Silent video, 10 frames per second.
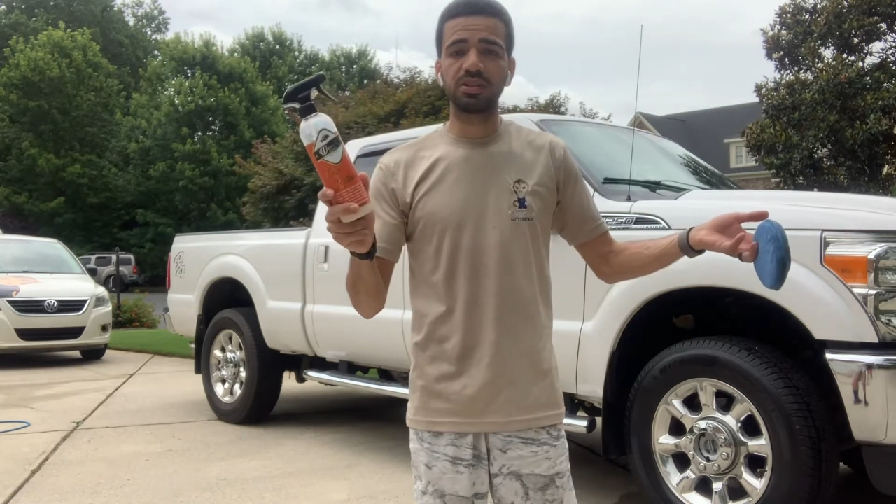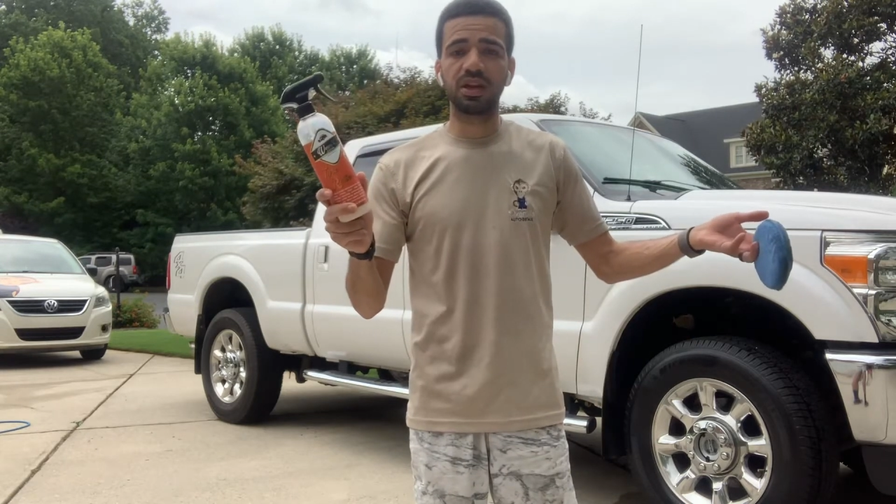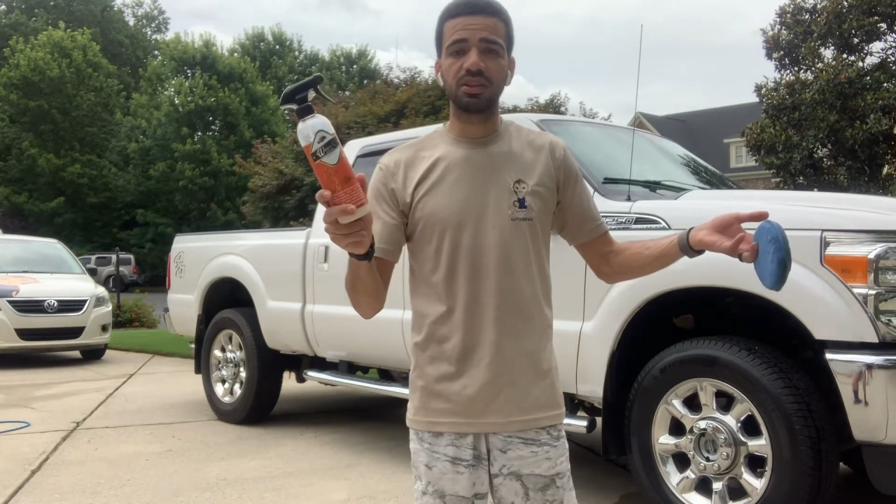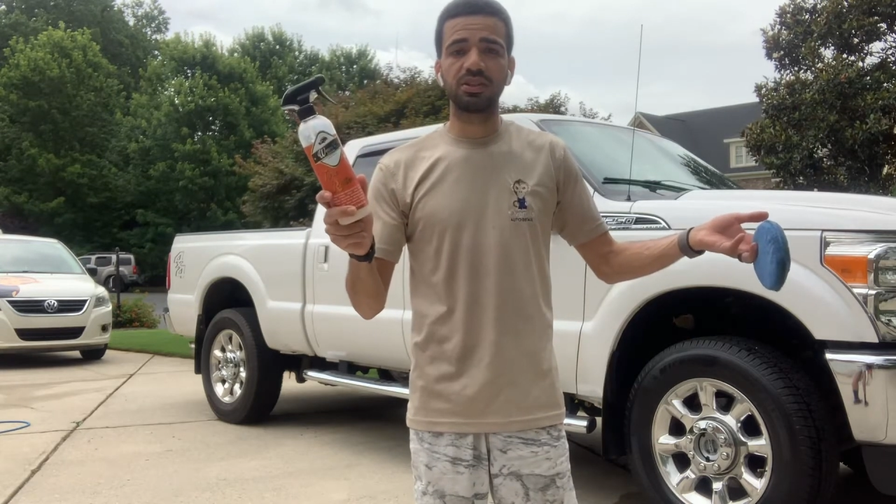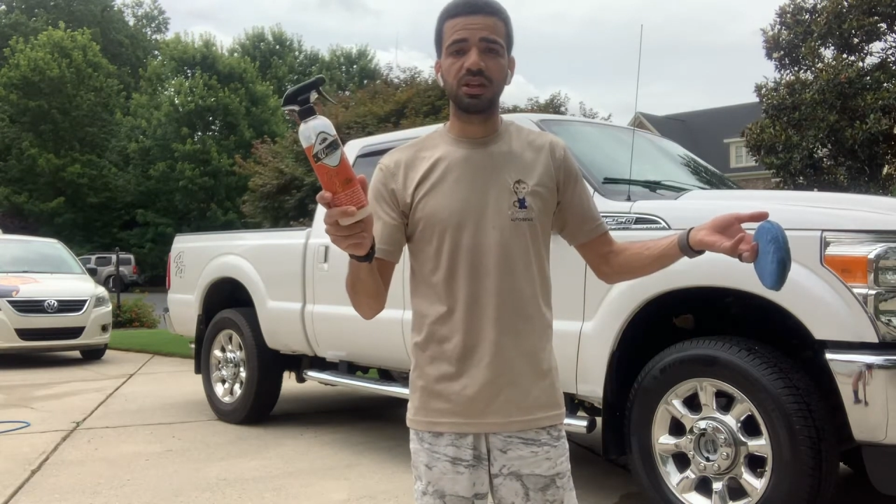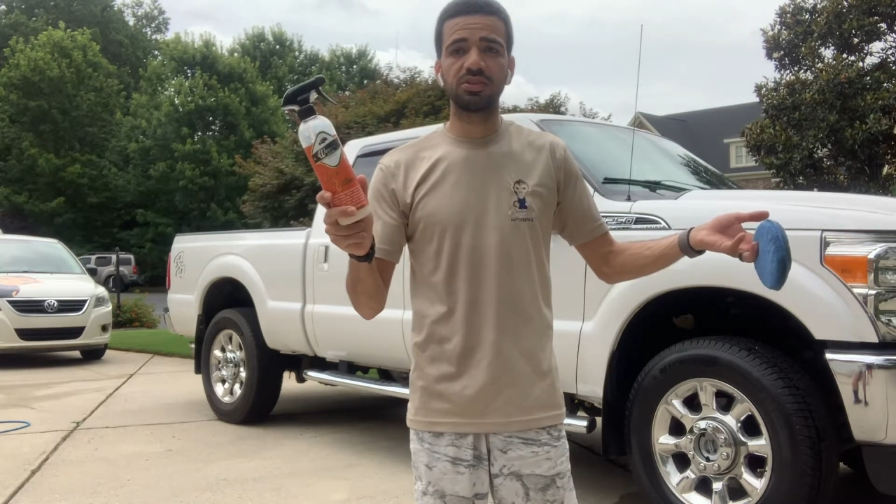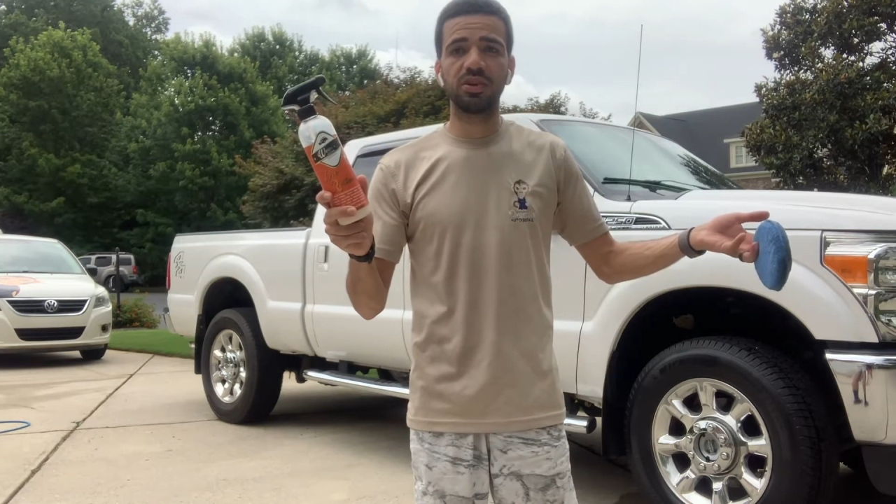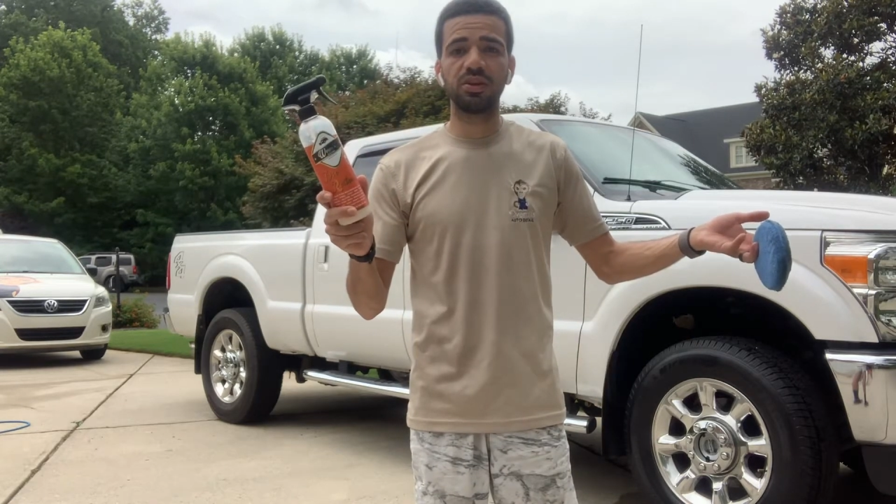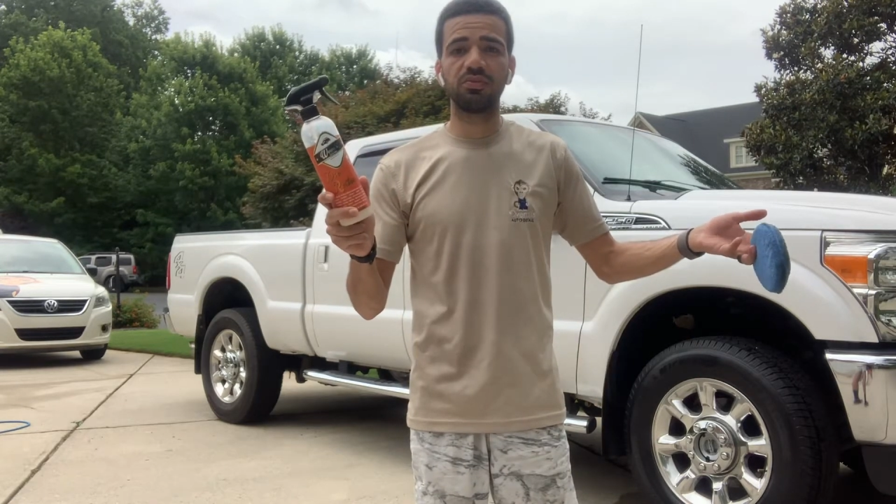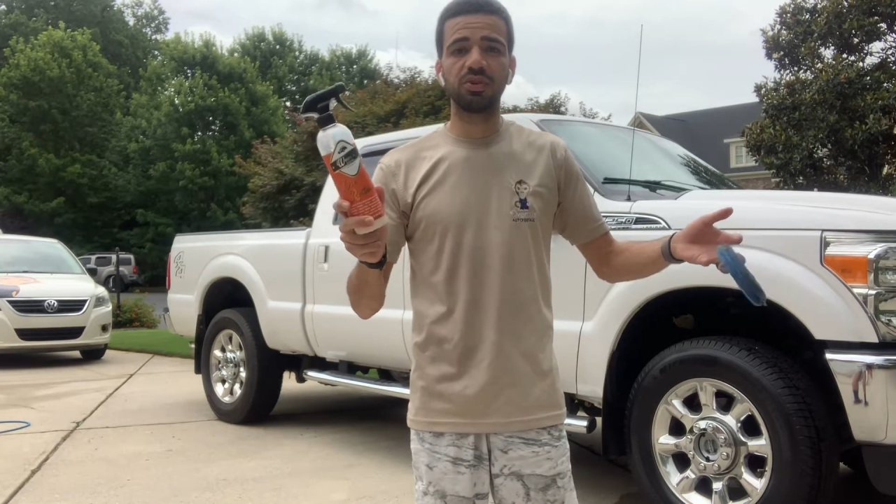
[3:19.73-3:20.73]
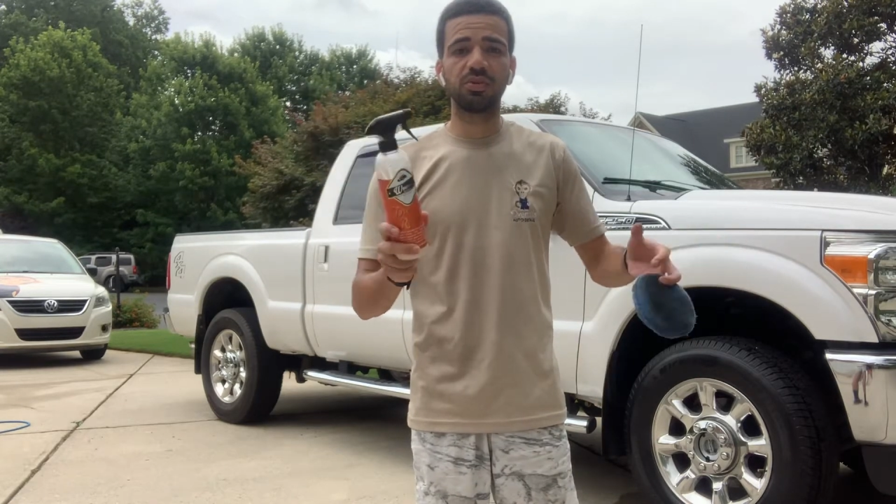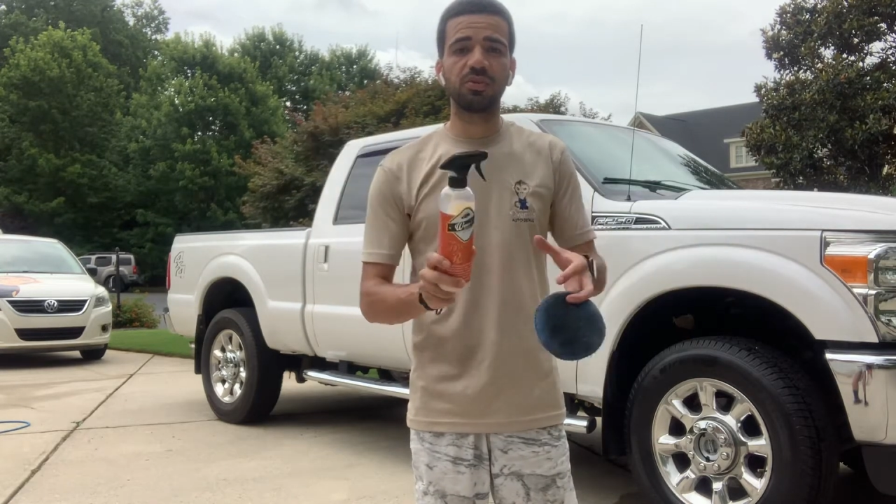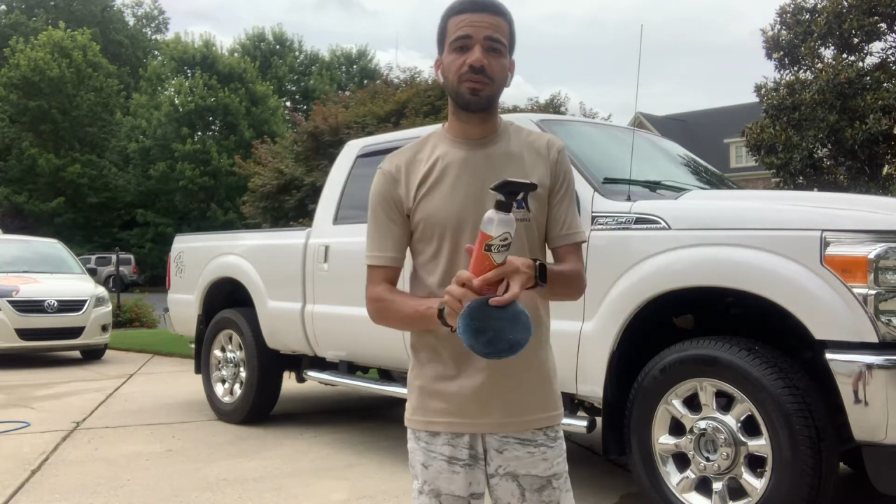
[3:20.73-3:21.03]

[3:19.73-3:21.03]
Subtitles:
tire shine to any vehicle.